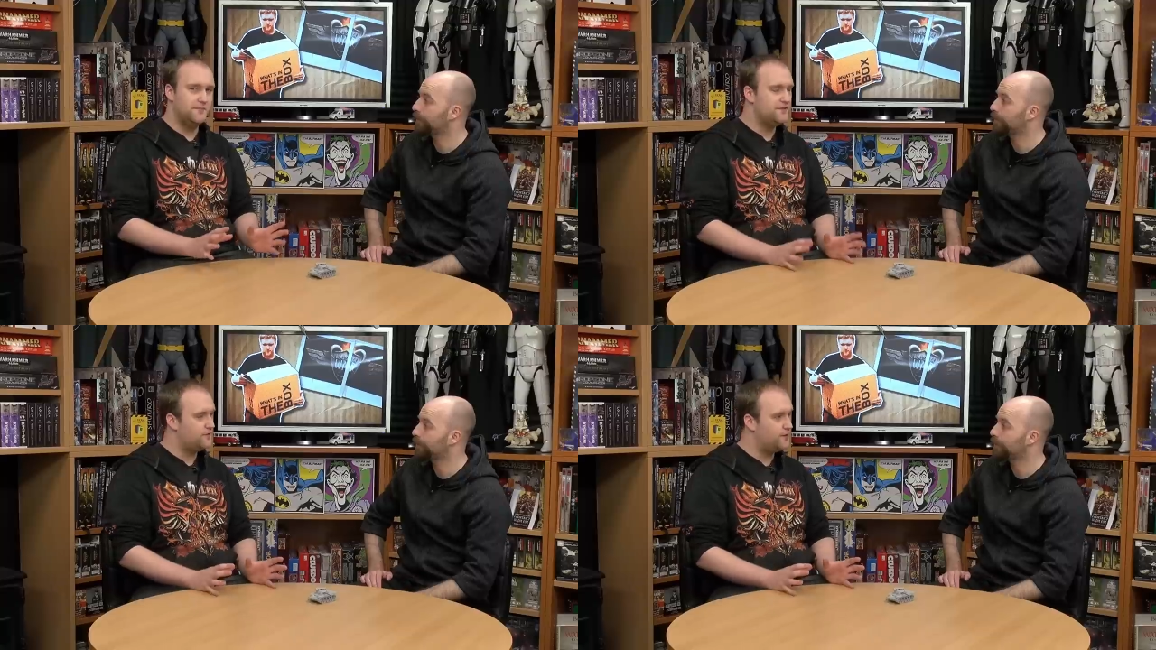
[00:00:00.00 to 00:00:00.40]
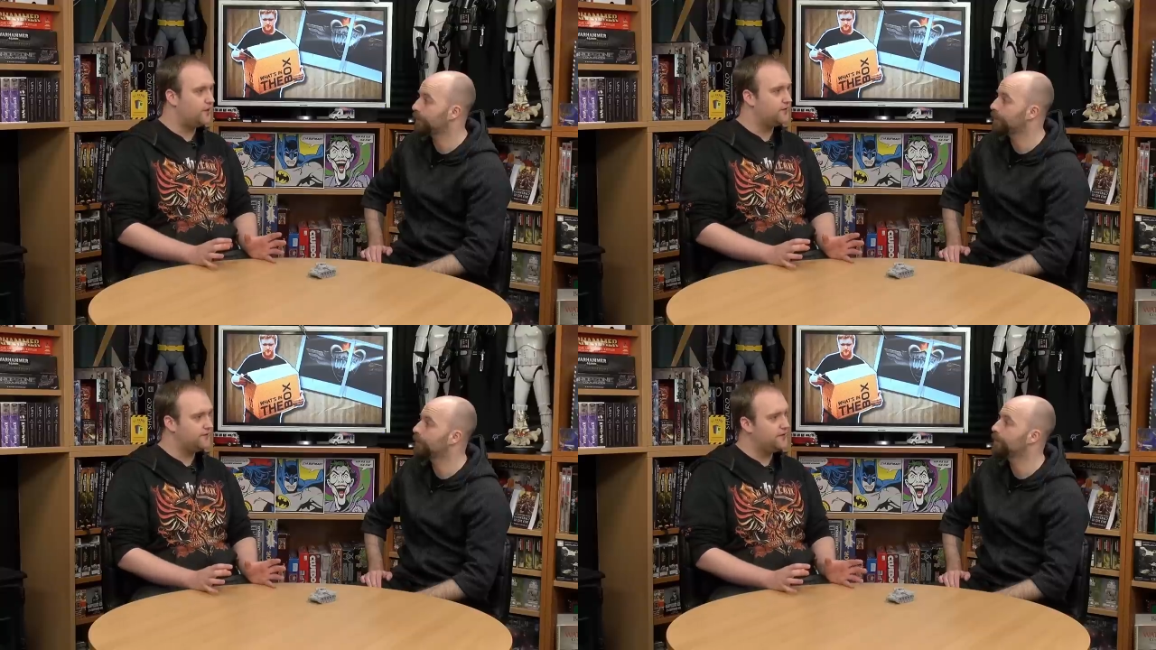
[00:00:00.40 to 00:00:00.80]
Speaker 1: myth or
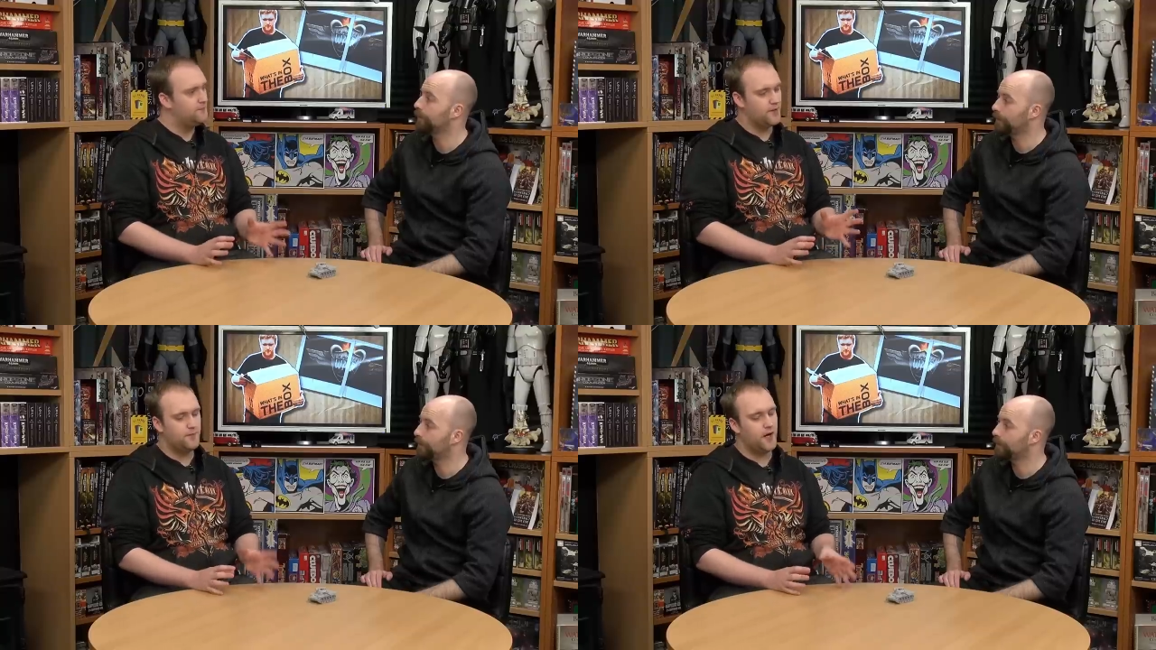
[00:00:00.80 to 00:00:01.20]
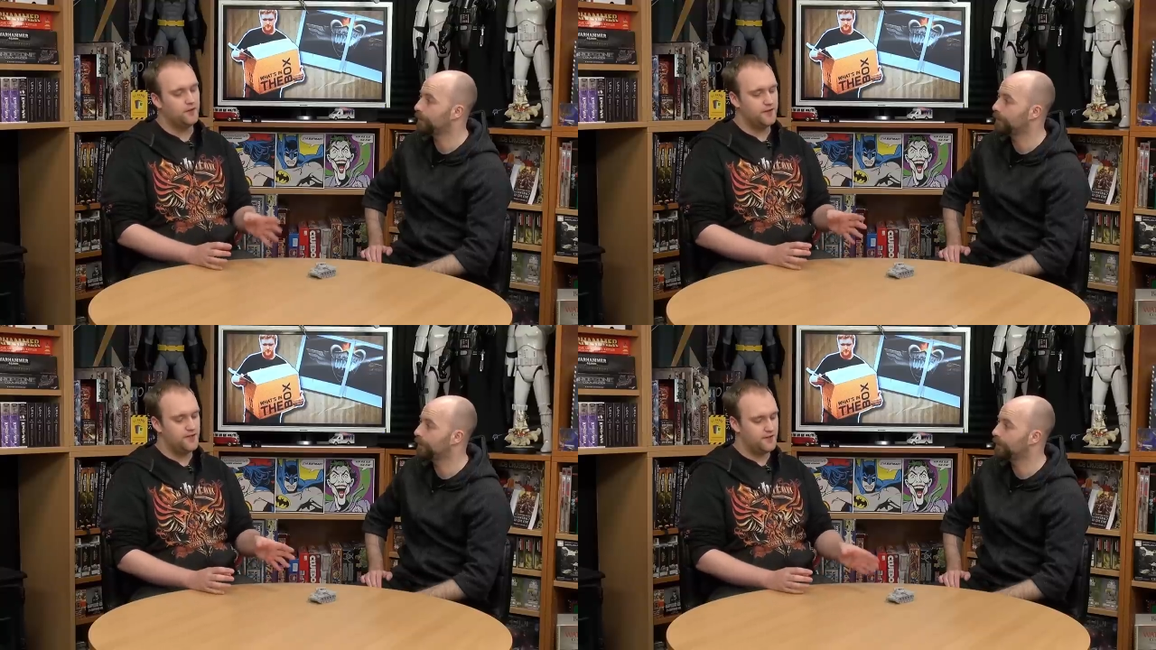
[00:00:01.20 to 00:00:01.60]
not, hmm. but
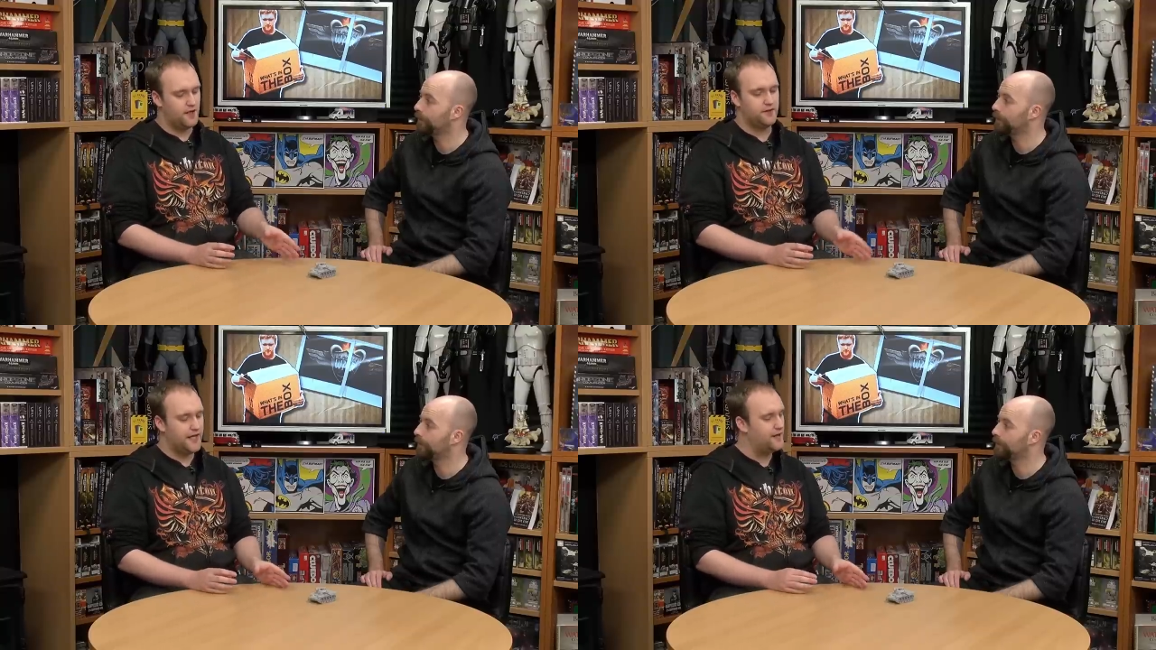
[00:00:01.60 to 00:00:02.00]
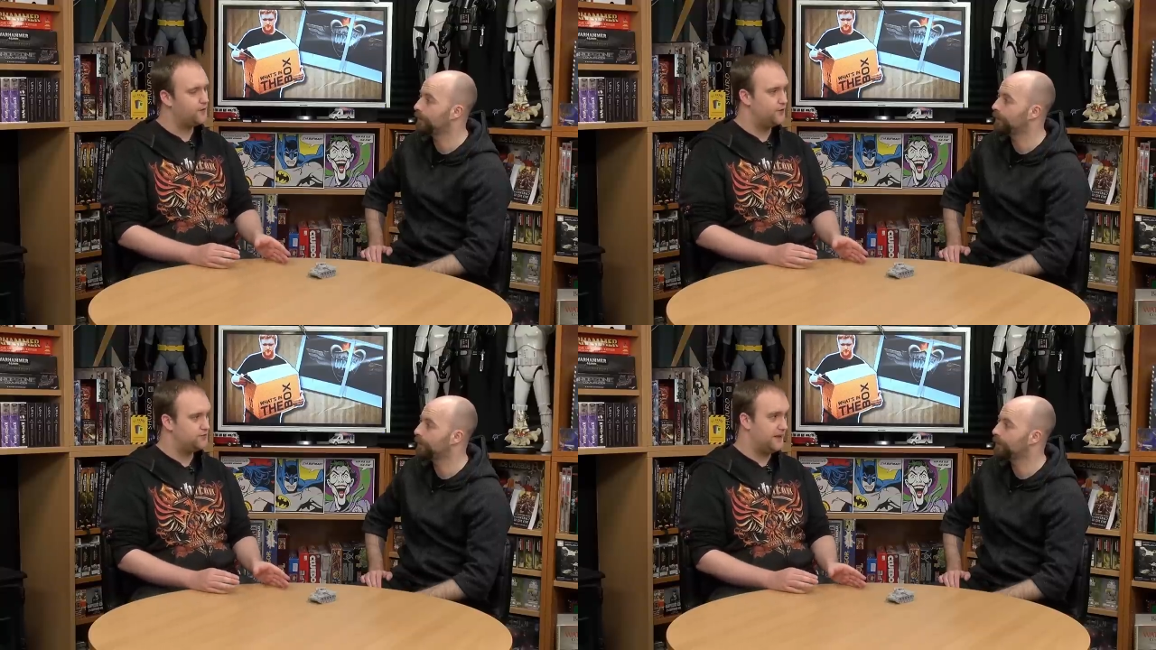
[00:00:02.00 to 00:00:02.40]
apparently the Hellcat
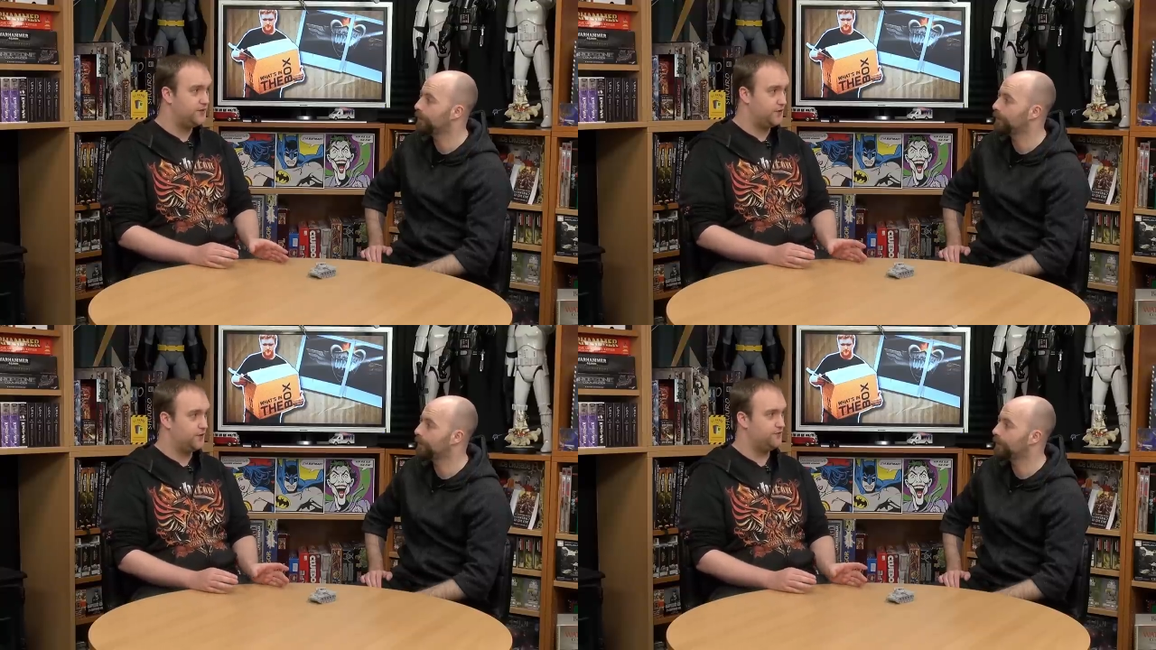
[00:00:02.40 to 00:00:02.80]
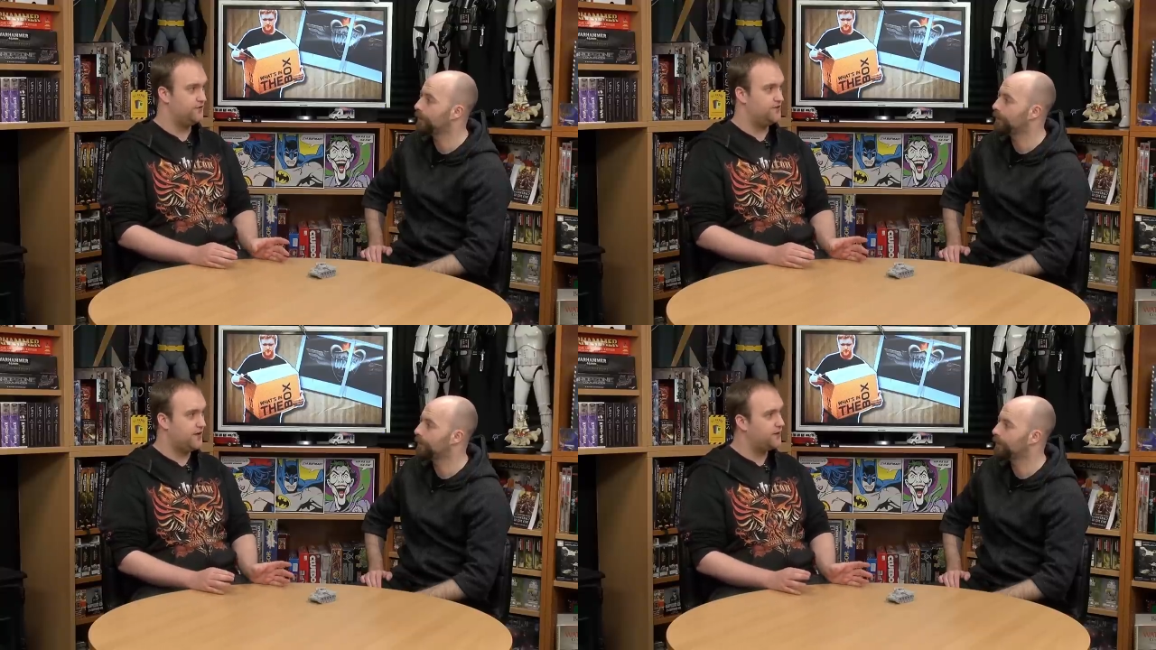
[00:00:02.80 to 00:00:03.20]
crews painted over
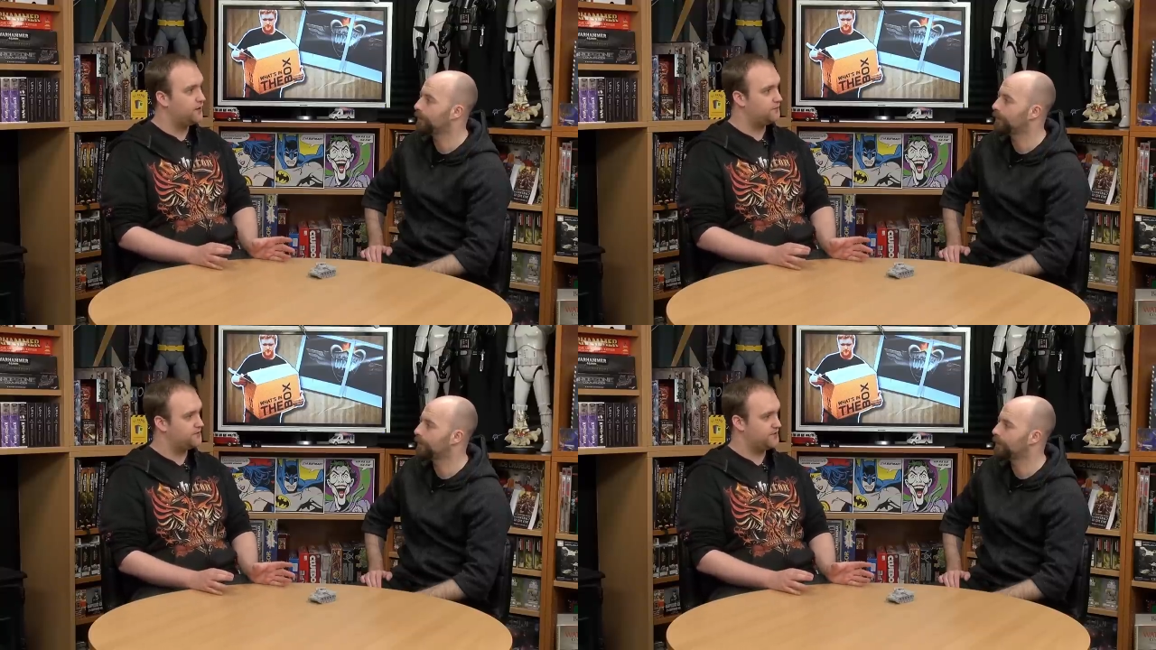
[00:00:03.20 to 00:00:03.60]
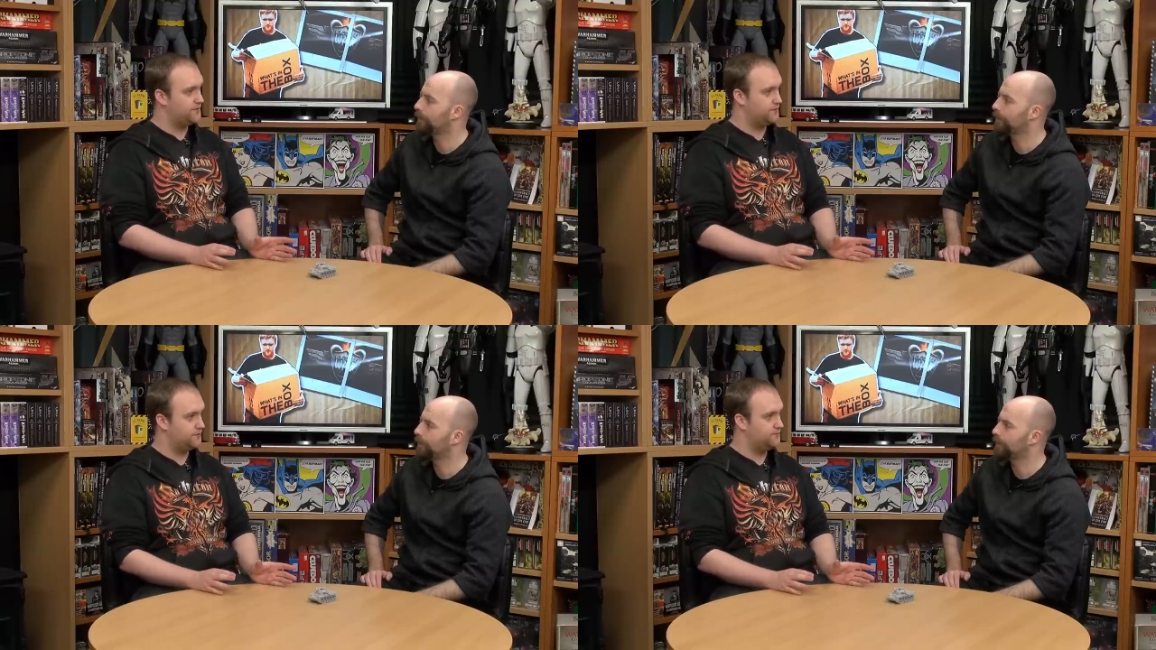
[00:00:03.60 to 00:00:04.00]
the tank numbers on
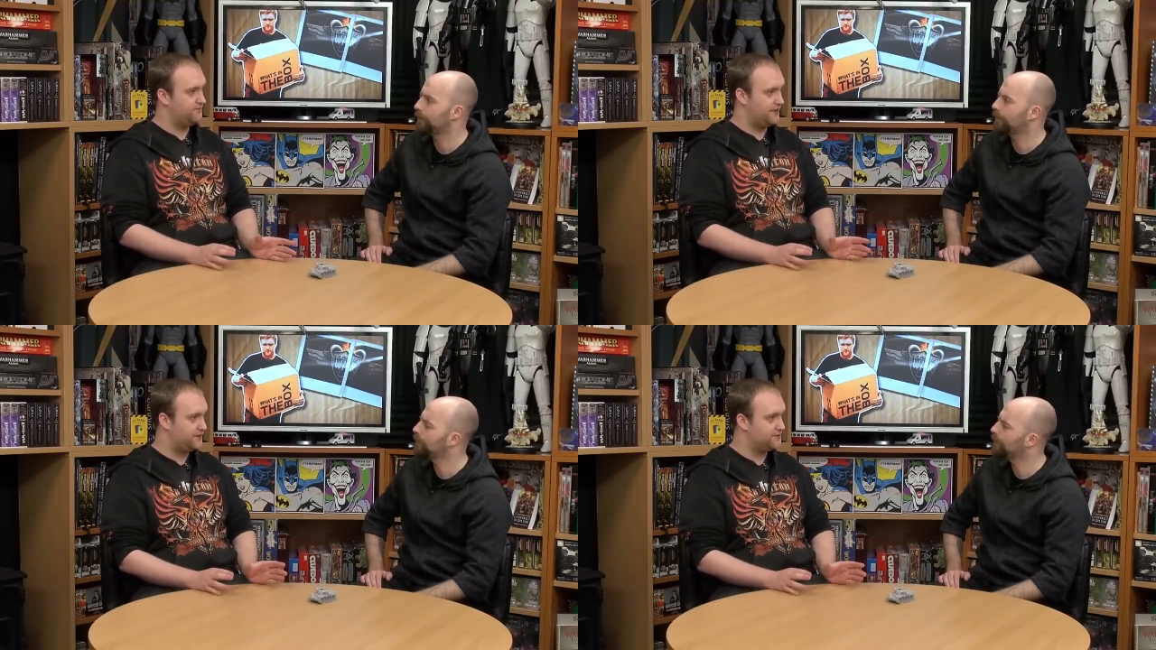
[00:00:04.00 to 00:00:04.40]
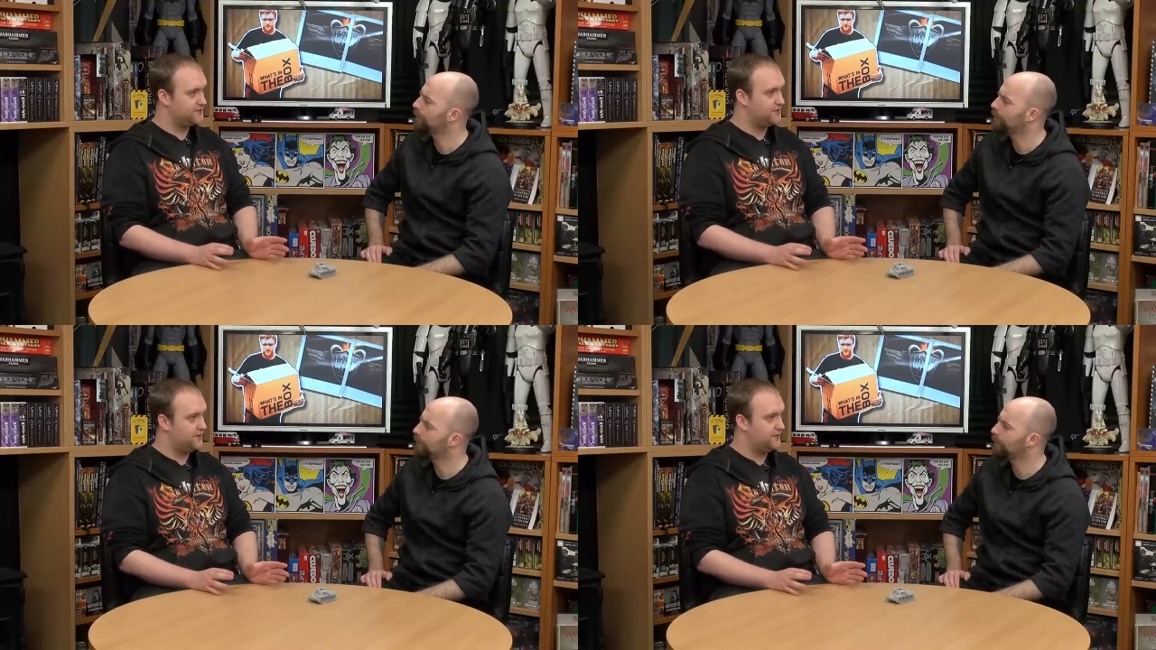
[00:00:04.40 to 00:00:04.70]
their vehicles